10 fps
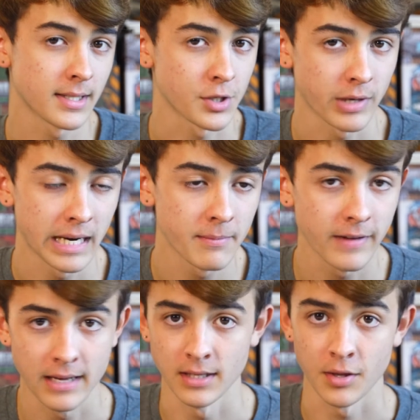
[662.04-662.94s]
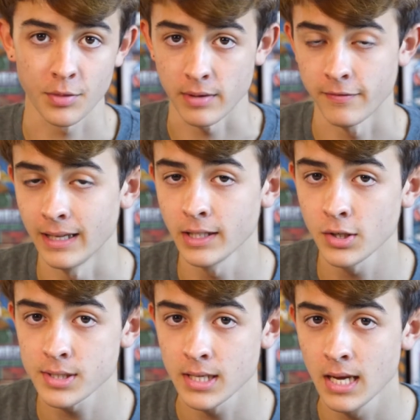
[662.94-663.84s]
and a triumph and then three
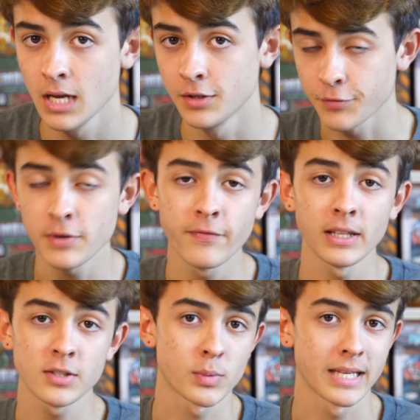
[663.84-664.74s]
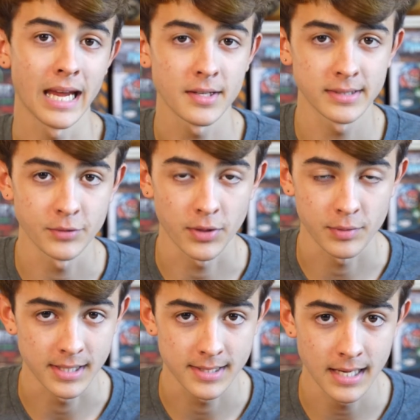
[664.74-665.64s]
failures, the three failures would cancel out the
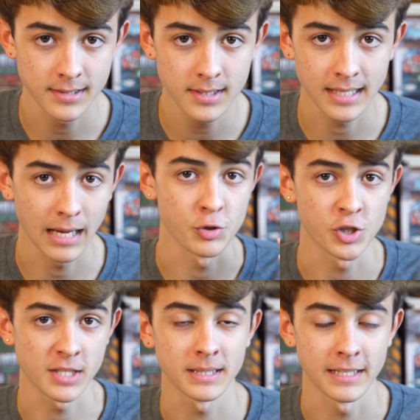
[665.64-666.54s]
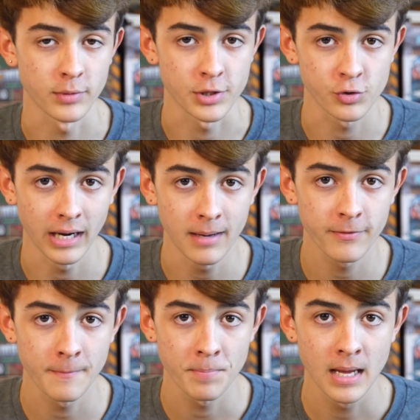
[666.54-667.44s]
three successes and I would just be left with a triumph.